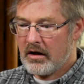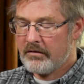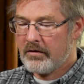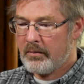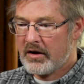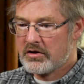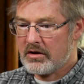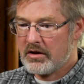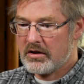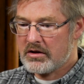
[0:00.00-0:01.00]

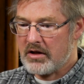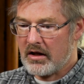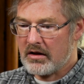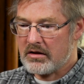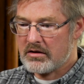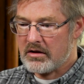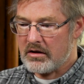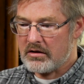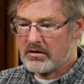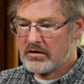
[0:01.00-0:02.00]
Information these days
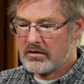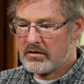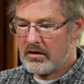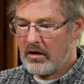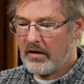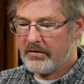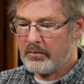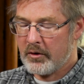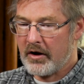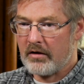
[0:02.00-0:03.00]
is
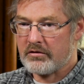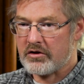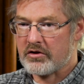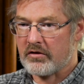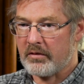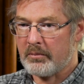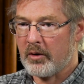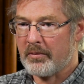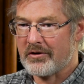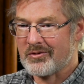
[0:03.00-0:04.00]
often put out to serve a
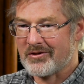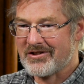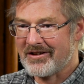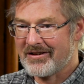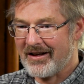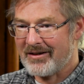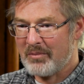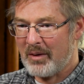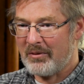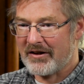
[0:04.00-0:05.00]
purpose. We're seeing that
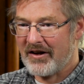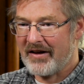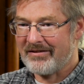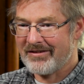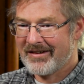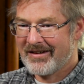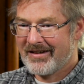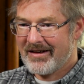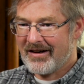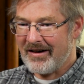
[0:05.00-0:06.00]
in public life
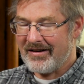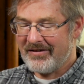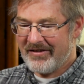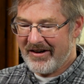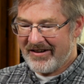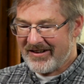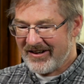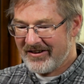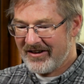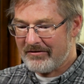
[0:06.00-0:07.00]
very
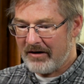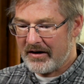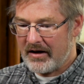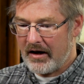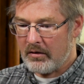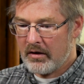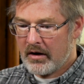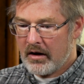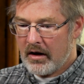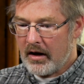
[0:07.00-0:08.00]
clearly right now.
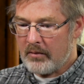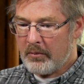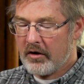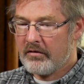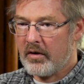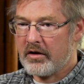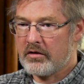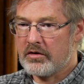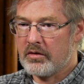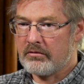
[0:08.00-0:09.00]
And part of what
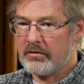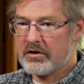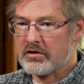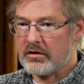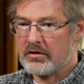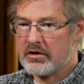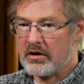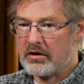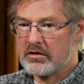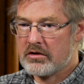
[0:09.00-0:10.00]
you do in research
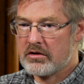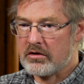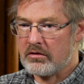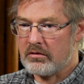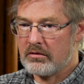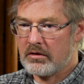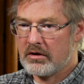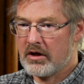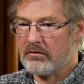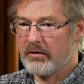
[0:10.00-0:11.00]
is to
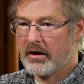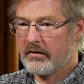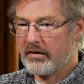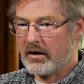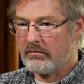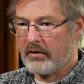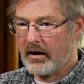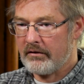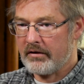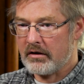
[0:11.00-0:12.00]
get rid of the
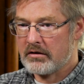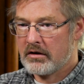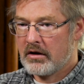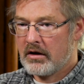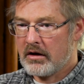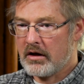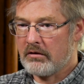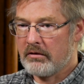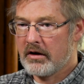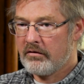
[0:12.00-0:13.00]
irrelevant,
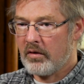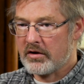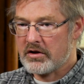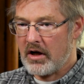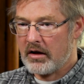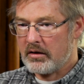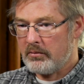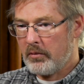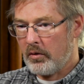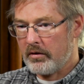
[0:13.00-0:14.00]
get rid of what's not
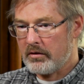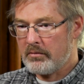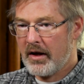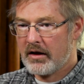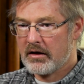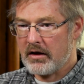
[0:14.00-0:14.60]
important, make